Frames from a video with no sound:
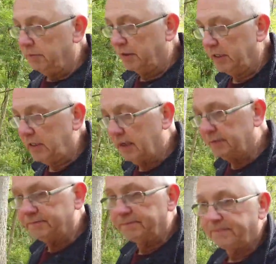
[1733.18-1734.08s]
but the uh,
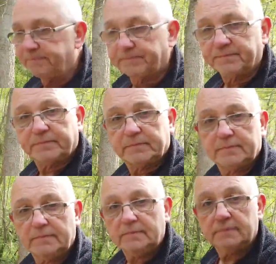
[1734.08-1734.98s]

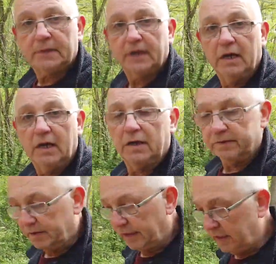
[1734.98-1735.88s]
uh,
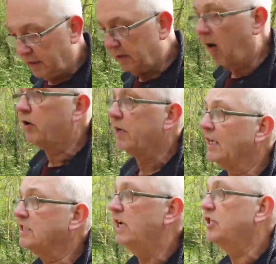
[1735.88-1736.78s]
the uh,
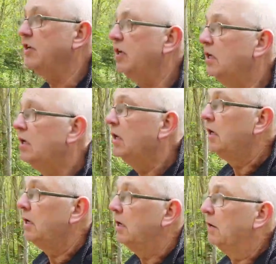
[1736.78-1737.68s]
organisation
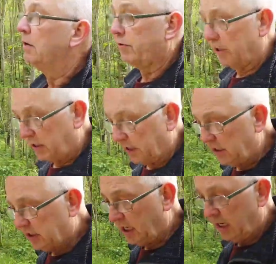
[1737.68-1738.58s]
are running
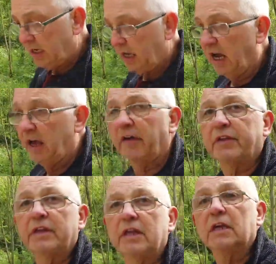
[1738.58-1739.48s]
this, and I
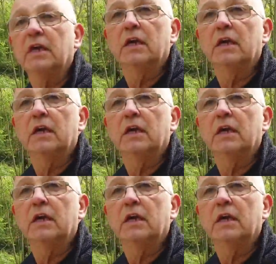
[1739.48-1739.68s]
think the